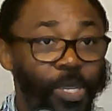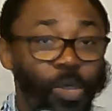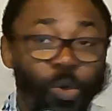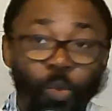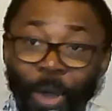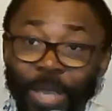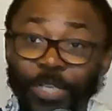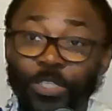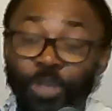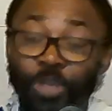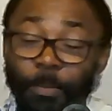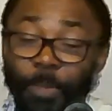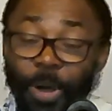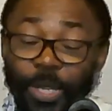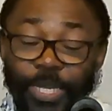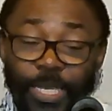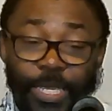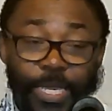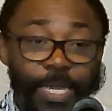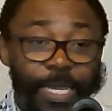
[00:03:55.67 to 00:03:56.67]
When
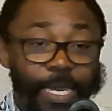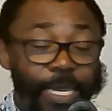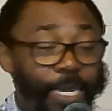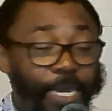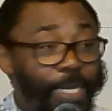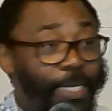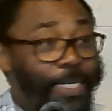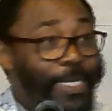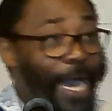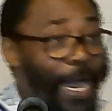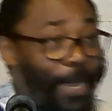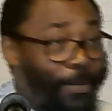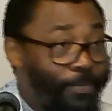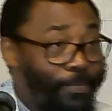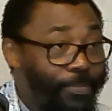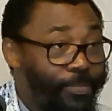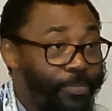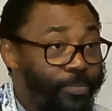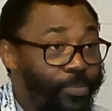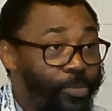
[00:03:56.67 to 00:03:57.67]
somebody
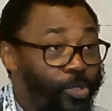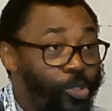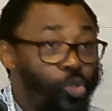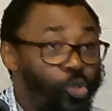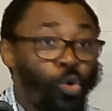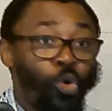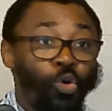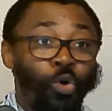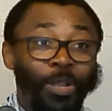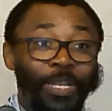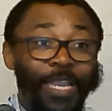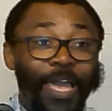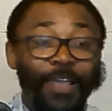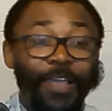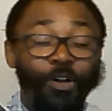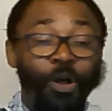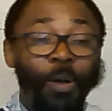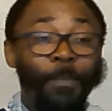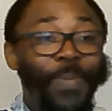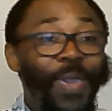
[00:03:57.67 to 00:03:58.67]
comes to
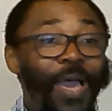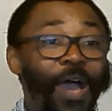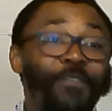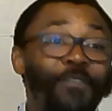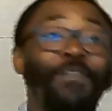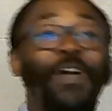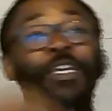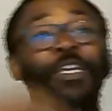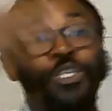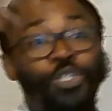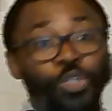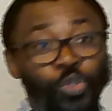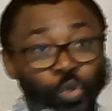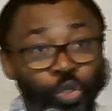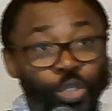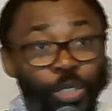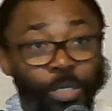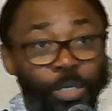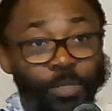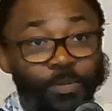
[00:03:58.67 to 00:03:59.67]
collect on behalf of an
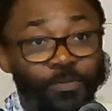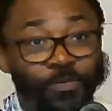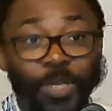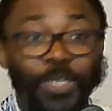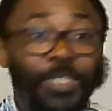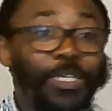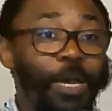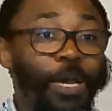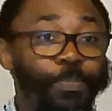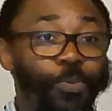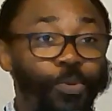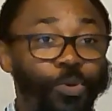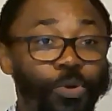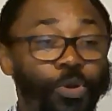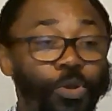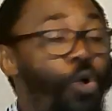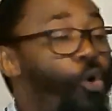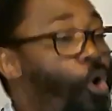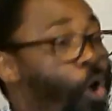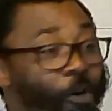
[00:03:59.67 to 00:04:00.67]
institution, for example,
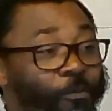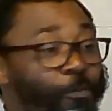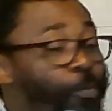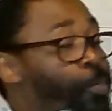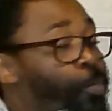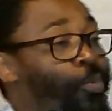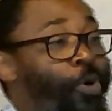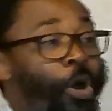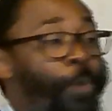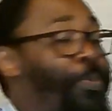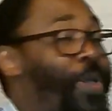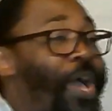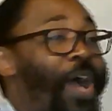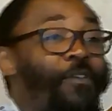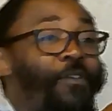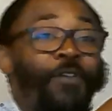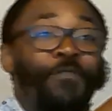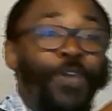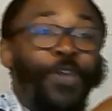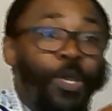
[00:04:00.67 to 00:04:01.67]
or on
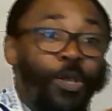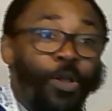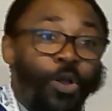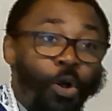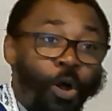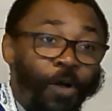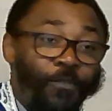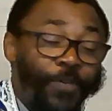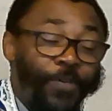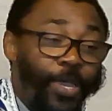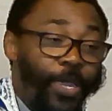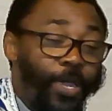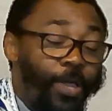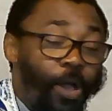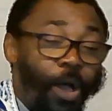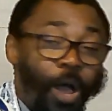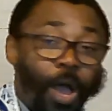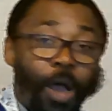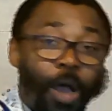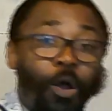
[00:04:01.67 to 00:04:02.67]
behalf of
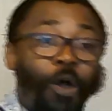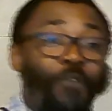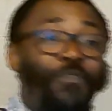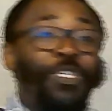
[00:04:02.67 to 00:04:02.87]
a